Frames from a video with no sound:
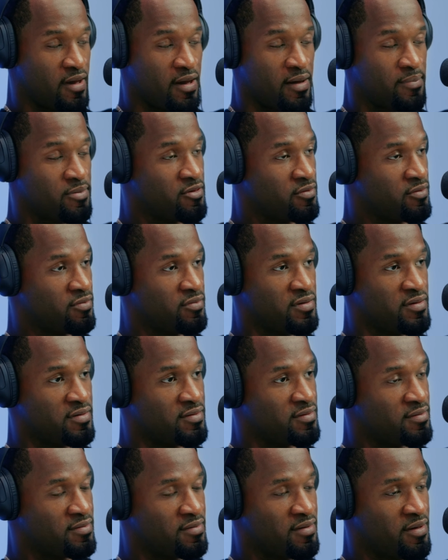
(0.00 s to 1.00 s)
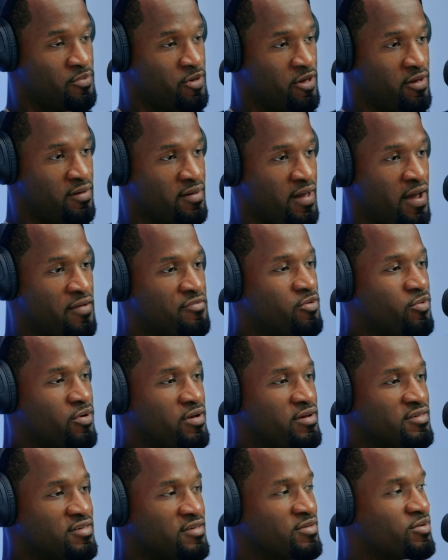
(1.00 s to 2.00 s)
Absolutely. I mean, everyone
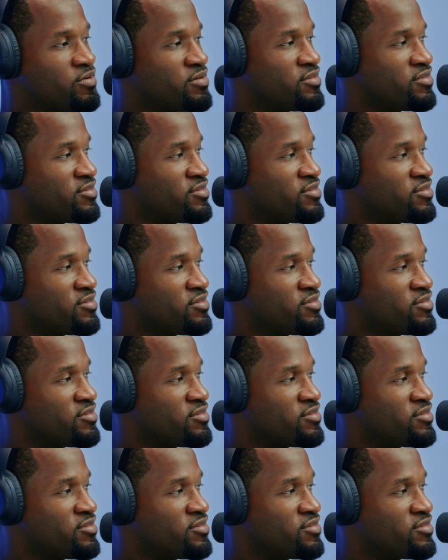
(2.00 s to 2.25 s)
isn't going